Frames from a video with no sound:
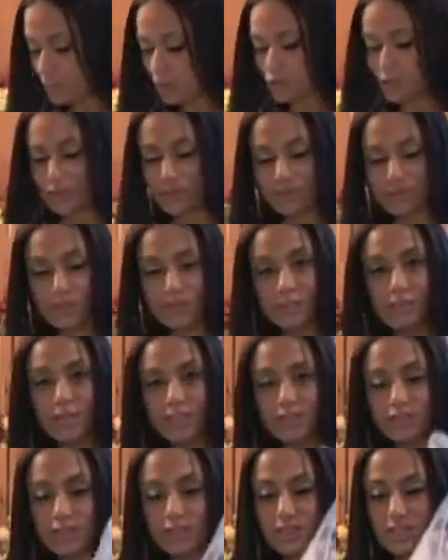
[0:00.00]
what you can do
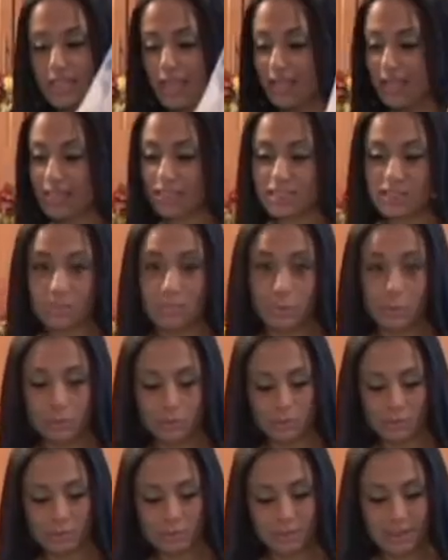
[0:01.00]
is just take a
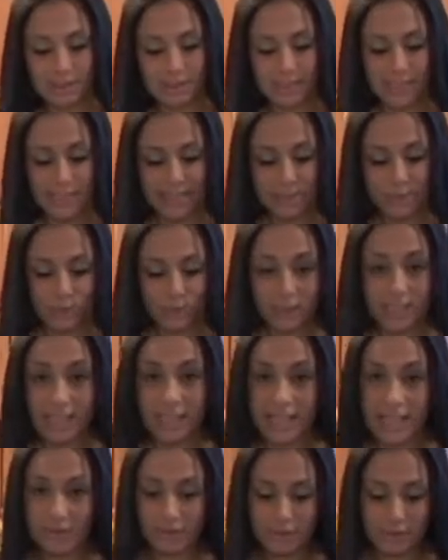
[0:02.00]
spoon, lay it on the
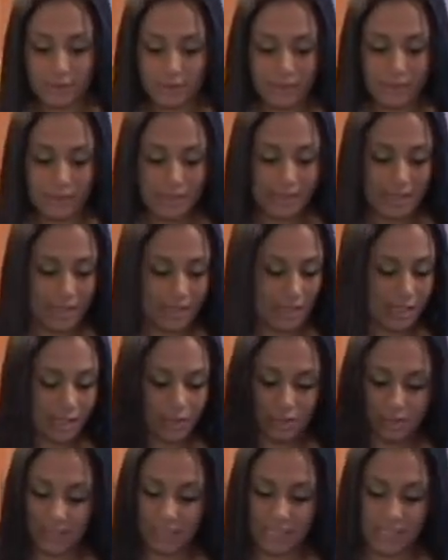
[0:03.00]
counter,
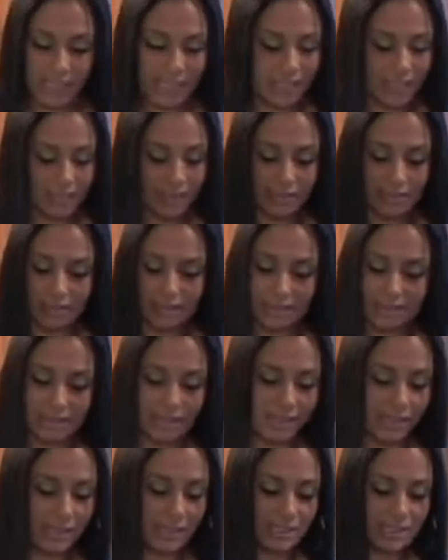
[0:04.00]
and just hit it
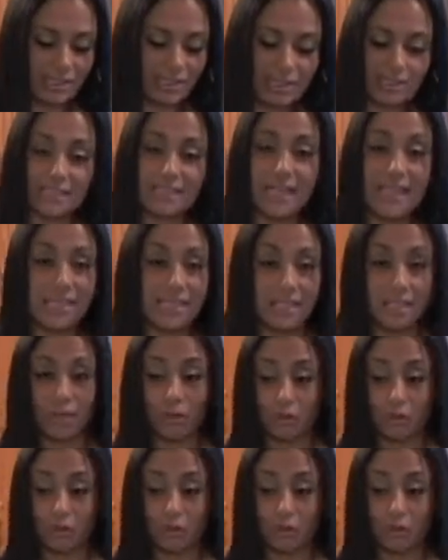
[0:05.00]
until it's nice and